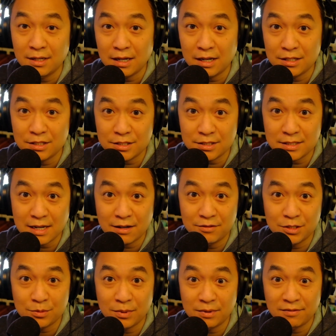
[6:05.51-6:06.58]
and
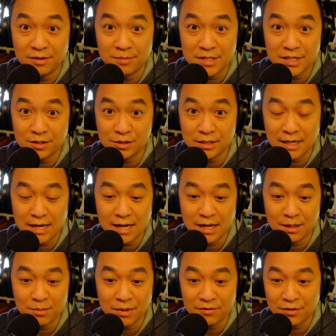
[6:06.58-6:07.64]
salvage whatever materials I
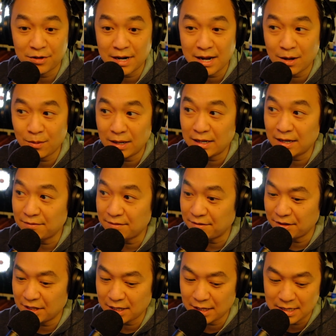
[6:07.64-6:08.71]
can. But for now, I have
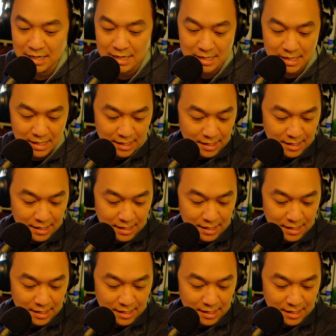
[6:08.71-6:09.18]
everything I need.